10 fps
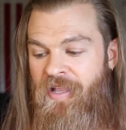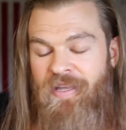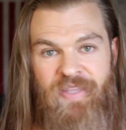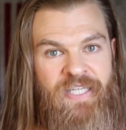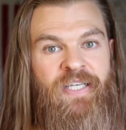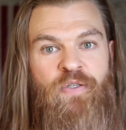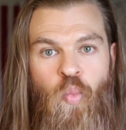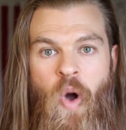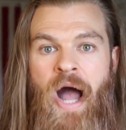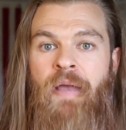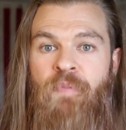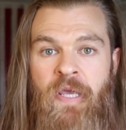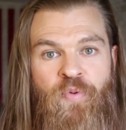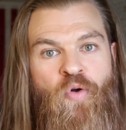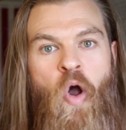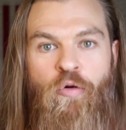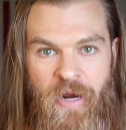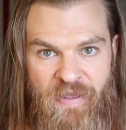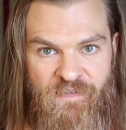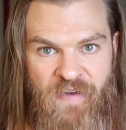Like, this is why people are
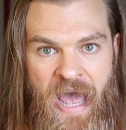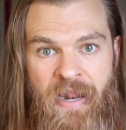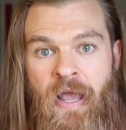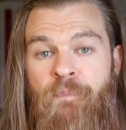already fat